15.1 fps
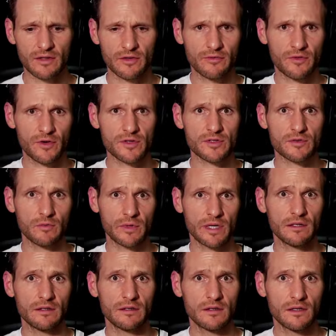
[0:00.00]

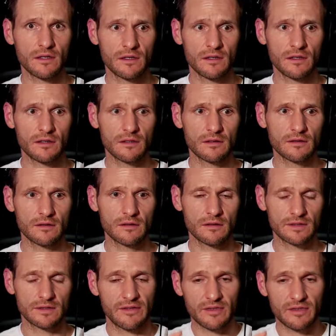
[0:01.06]

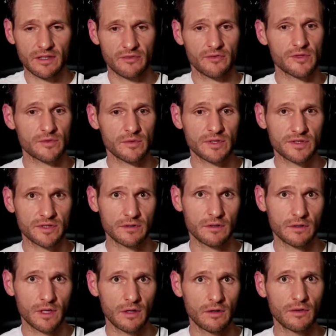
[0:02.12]
definitely the first real
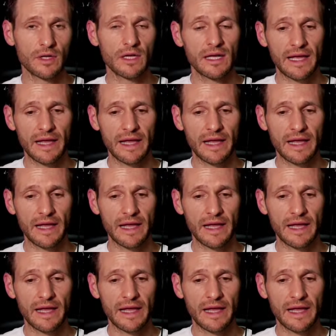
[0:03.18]
pseudocode